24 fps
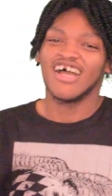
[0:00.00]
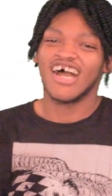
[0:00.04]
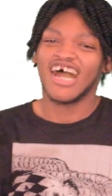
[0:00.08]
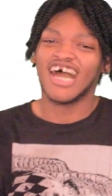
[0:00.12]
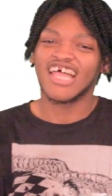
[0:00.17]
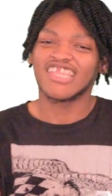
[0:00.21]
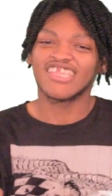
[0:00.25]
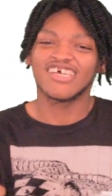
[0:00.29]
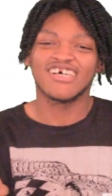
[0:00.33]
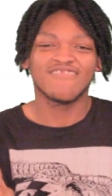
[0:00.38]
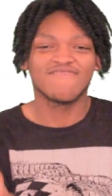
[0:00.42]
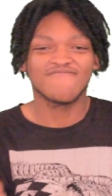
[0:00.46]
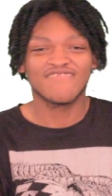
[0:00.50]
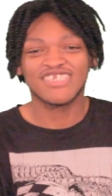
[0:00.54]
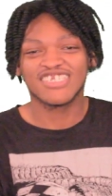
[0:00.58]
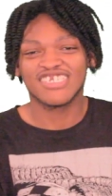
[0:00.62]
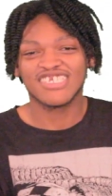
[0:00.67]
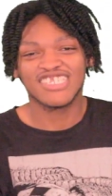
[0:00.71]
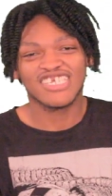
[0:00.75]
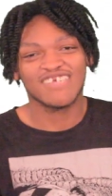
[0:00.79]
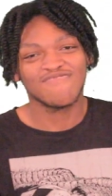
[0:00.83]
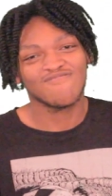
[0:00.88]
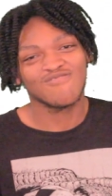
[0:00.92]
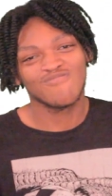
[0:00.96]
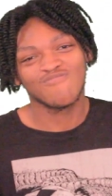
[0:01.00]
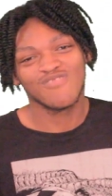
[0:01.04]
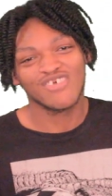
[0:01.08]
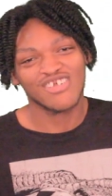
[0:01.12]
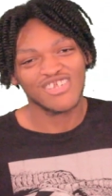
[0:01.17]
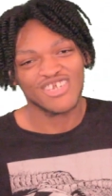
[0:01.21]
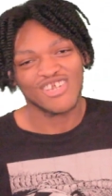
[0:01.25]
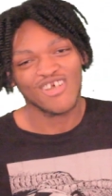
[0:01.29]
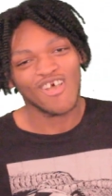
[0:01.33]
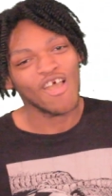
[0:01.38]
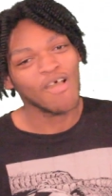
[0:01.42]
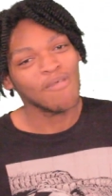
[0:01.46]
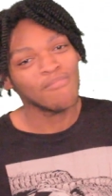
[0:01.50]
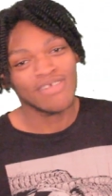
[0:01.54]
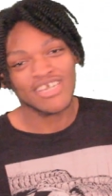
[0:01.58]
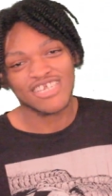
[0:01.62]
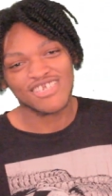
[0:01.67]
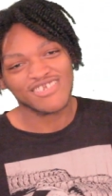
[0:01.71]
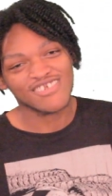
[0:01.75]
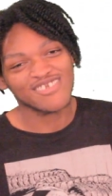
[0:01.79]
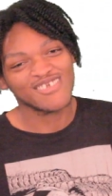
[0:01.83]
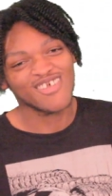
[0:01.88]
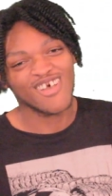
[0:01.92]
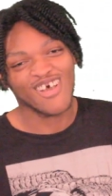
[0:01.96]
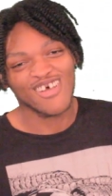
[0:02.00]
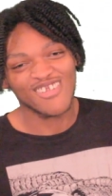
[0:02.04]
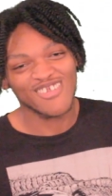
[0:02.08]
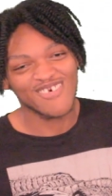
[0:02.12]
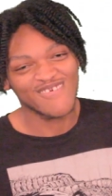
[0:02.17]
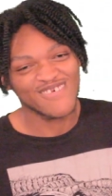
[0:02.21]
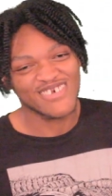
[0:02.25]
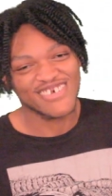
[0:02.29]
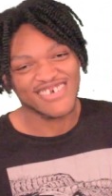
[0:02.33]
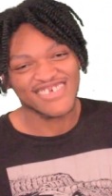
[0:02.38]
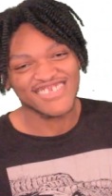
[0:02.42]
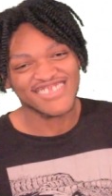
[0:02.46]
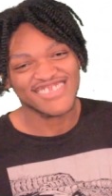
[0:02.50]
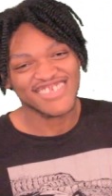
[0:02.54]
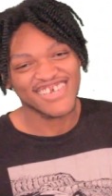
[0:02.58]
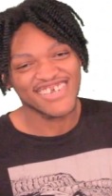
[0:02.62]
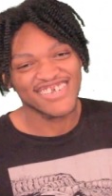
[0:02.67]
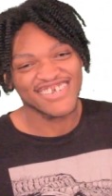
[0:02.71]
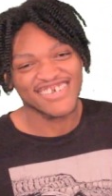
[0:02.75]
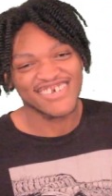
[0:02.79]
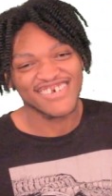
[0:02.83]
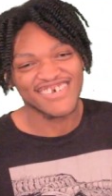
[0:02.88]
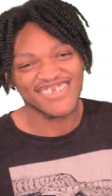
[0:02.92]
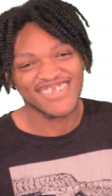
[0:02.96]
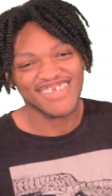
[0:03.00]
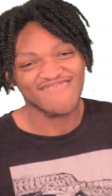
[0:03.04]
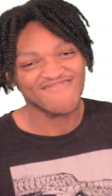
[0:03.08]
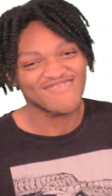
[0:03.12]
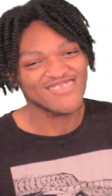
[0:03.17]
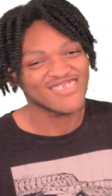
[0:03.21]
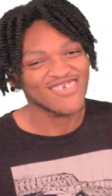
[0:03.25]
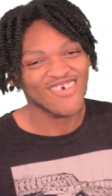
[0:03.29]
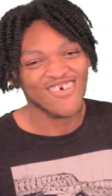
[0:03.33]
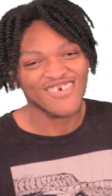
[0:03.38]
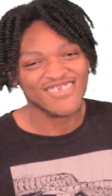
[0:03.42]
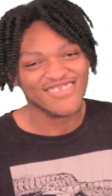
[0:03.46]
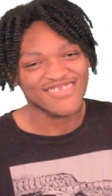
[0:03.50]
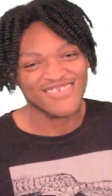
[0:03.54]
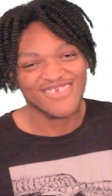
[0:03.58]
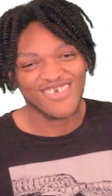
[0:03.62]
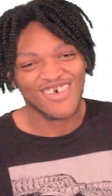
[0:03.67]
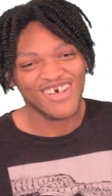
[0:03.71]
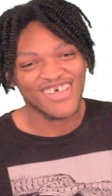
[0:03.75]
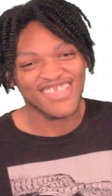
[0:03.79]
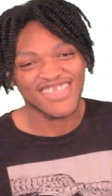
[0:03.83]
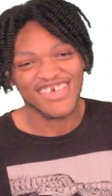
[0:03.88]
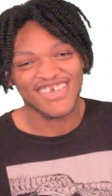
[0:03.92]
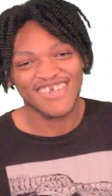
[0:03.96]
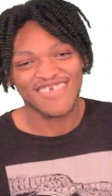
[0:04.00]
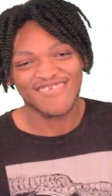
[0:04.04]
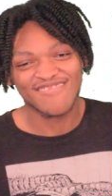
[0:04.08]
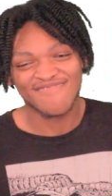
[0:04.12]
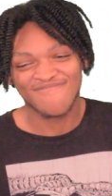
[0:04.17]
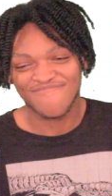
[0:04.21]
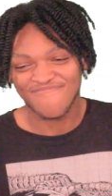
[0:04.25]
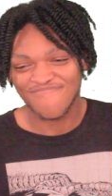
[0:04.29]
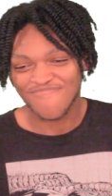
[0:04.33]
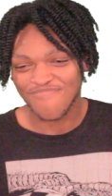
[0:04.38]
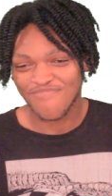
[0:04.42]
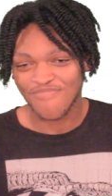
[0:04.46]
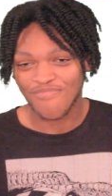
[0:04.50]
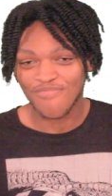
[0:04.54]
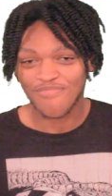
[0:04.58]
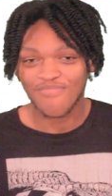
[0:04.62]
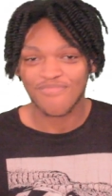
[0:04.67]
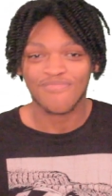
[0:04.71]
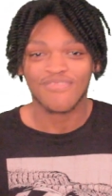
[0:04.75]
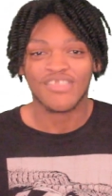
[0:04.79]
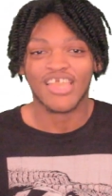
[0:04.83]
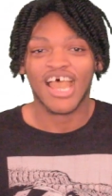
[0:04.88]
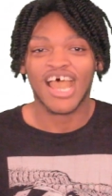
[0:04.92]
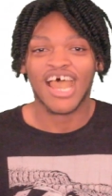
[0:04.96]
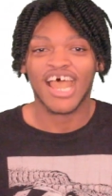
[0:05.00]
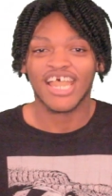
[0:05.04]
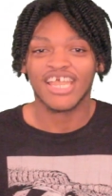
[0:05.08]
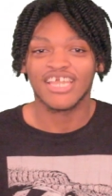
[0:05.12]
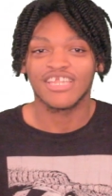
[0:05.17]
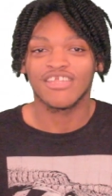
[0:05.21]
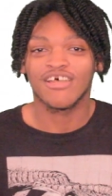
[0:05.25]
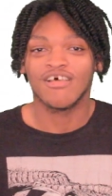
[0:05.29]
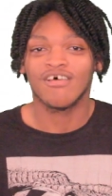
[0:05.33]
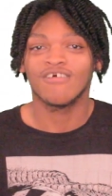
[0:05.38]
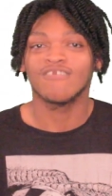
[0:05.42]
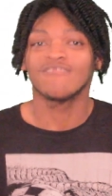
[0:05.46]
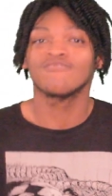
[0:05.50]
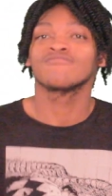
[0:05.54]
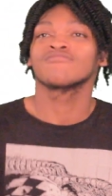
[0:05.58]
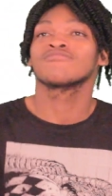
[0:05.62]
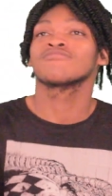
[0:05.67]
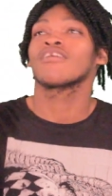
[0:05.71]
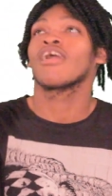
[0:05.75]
I love each and every one of y'all. Make sure y'all know good, stay good. i will talk to y'all later. Alright, dogs.